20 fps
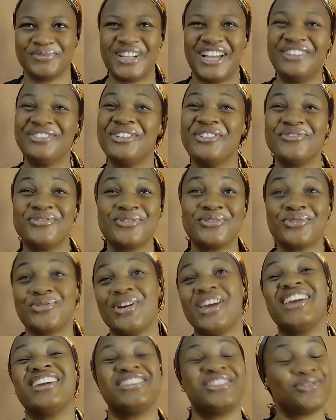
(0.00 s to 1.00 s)
I don't even know,
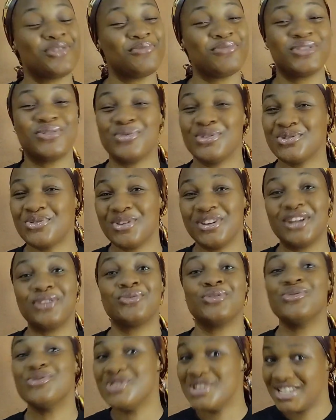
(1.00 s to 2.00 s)
she told me she was going out, it
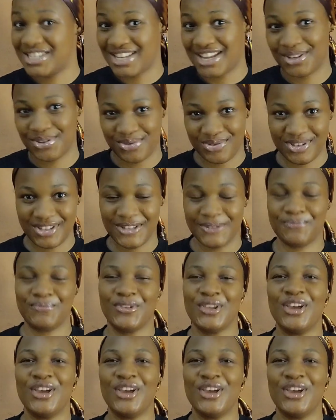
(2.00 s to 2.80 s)
was only Saturday.